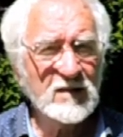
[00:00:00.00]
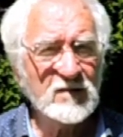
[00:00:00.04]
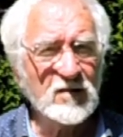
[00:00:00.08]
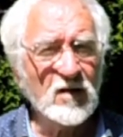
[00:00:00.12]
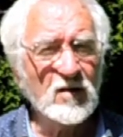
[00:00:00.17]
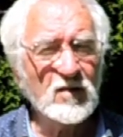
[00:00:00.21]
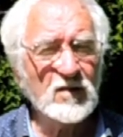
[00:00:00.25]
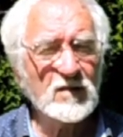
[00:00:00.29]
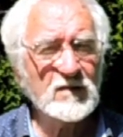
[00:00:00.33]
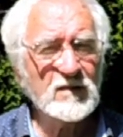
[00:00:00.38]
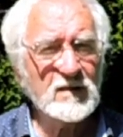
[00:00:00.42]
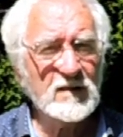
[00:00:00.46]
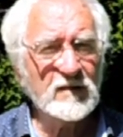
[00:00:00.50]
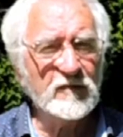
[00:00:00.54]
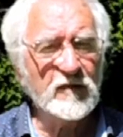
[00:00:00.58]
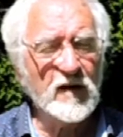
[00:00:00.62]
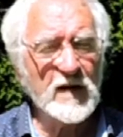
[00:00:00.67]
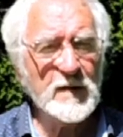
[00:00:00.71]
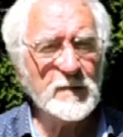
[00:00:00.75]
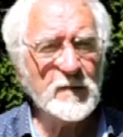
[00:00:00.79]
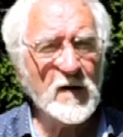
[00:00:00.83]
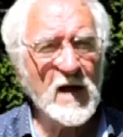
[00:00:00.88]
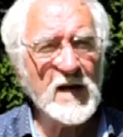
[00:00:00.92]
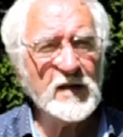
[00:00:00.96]
So the
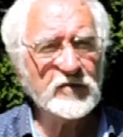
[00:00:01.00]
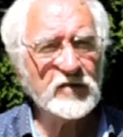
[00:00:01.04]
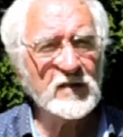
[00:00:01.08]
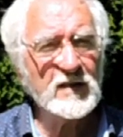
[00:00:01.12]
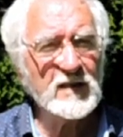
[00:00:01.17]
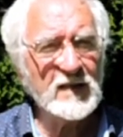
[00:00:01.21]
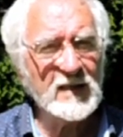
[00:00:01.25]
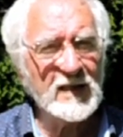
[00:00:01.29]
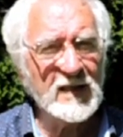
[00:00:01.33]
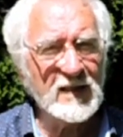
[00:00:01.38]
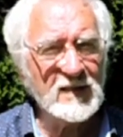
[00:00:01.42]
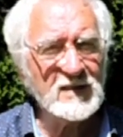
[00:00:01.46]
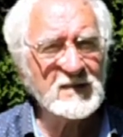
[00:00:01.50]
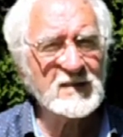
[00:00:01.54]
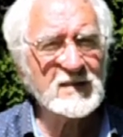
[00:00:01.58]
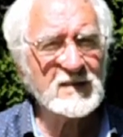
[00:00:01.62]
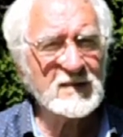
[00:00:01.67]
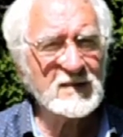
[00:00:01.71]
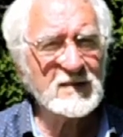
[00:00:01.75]
vibration is